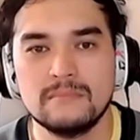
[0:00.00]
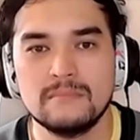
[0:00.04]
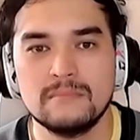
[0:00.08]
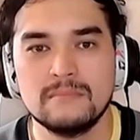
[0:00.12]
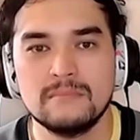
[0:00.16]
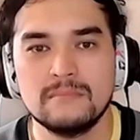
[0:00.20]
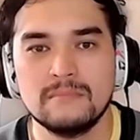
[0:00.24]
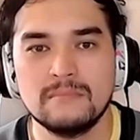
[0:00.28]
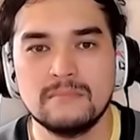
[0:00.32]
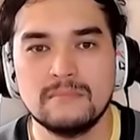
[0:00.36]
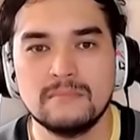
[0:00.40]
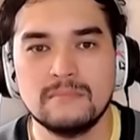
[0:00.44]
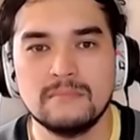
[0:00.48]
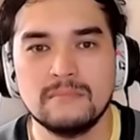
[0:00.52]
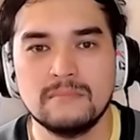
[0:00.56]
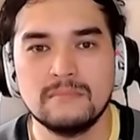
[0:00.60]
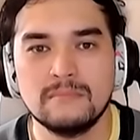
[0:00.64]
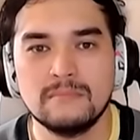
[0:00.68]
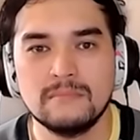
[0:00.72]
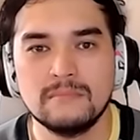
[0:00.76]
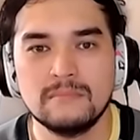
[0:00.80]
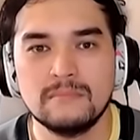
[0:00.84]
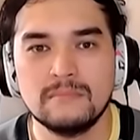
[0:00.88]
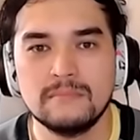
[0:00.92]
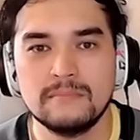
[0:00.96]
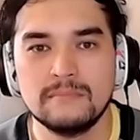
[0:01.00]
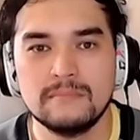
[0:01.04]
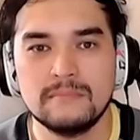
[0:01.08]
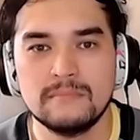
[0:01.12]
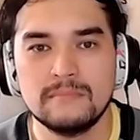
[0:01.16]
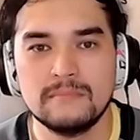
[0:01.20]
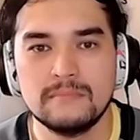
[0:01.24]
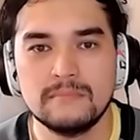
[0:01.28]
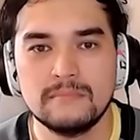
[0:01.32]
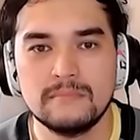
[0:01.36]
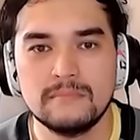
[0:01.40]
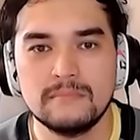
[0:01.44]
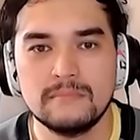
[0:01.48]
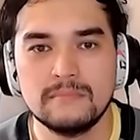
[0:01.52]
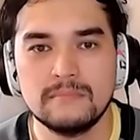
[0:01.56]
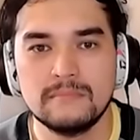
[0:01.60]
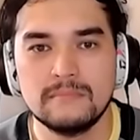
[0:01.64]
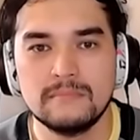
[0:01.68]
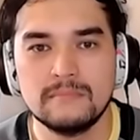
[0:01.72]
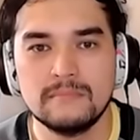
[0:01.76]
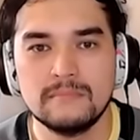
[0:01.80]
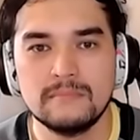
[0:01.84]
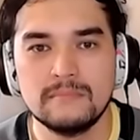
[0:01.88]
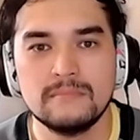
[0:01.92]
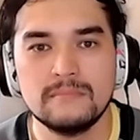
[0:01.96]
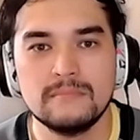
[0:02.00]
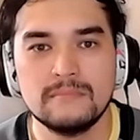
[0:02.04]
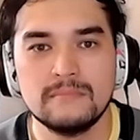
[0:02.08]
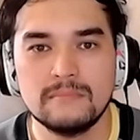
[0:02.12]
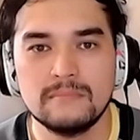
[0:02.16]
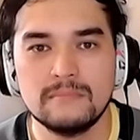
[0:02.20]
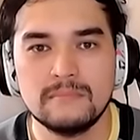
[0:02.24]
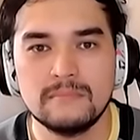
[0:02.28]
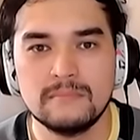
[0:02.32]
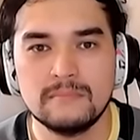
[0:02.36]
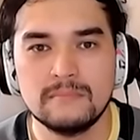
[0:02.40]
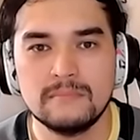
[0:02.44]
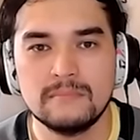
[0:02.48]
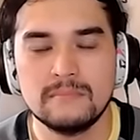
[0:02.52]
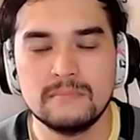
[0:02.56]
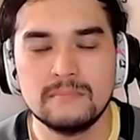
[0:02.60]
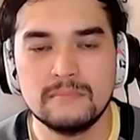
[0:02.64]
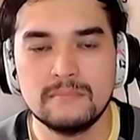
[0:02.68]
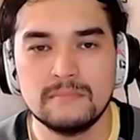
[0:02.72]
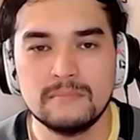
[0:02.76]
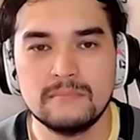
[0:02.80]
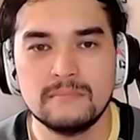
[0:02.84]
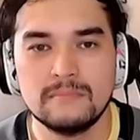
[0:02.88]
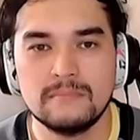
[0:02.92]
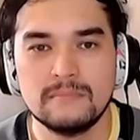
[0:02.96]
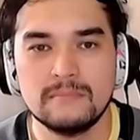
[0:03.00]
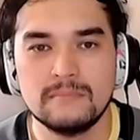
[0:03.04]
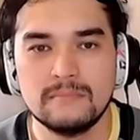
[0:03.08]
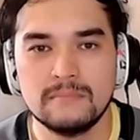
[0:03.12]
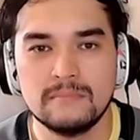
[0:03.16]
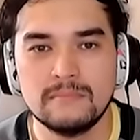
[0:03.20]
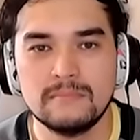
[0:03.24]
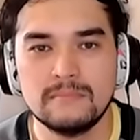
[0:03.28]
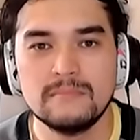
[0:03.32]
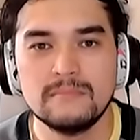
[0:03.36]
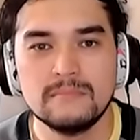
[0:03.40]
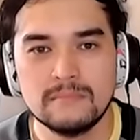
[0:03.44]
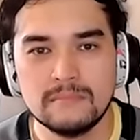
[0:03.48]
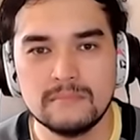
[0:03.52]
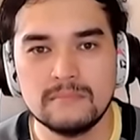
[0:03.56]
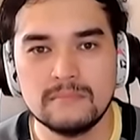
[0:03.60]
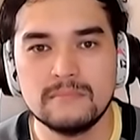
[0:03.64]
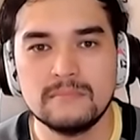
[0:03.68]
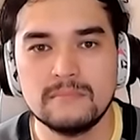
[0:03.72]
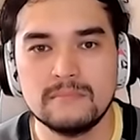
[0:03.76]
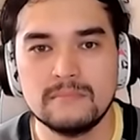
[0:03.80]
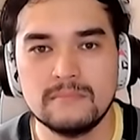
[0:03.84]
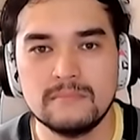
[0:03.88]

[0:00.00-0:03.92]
The person shown says nothing.